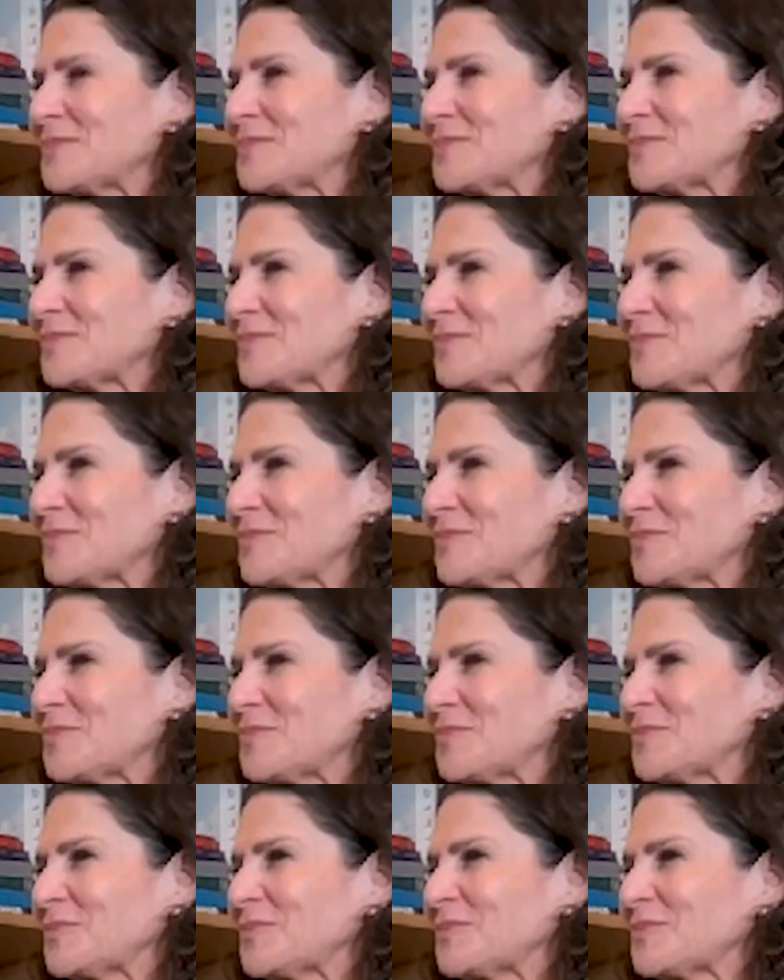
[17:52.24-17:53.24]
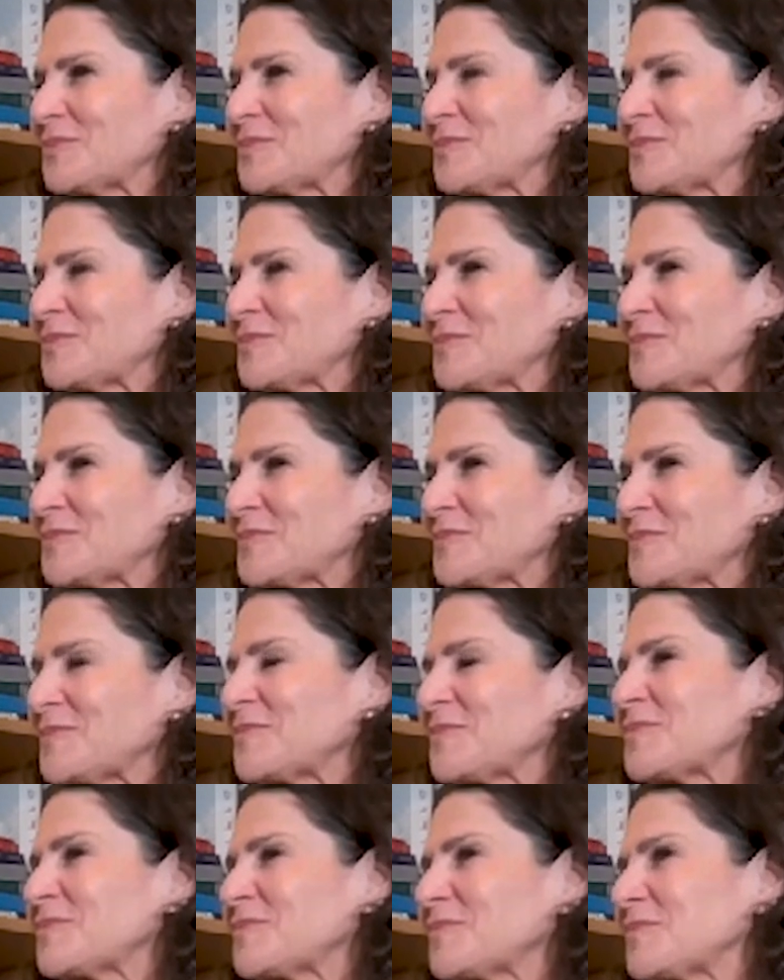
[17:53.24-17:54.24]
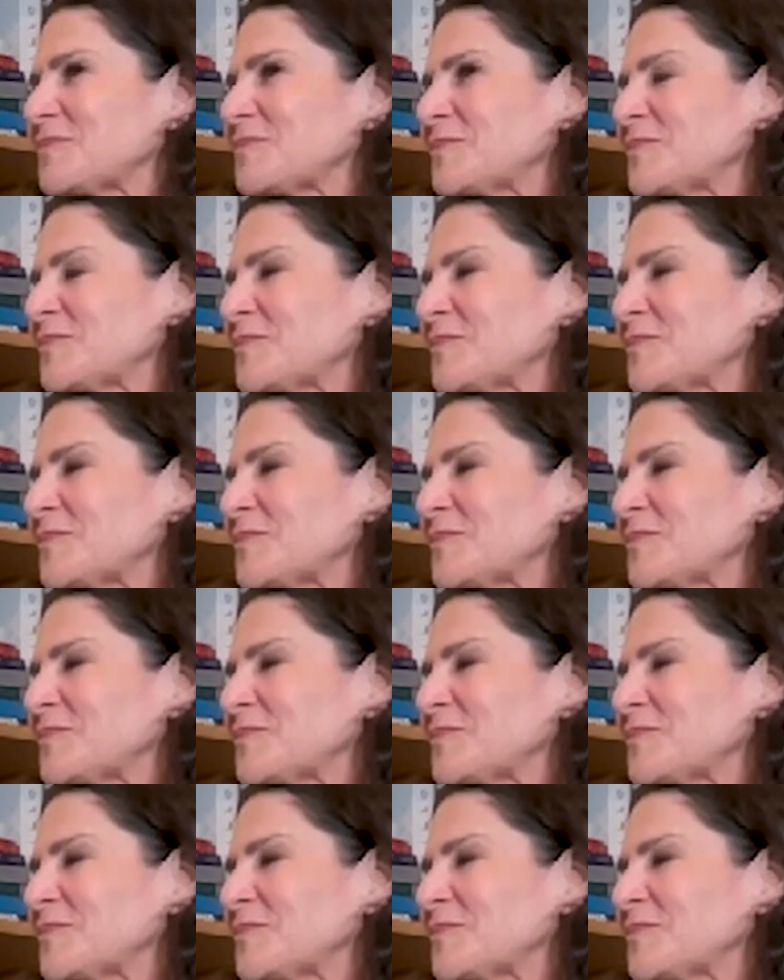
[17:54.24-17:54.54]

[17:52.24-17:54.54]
No words are spoken by the person on screen.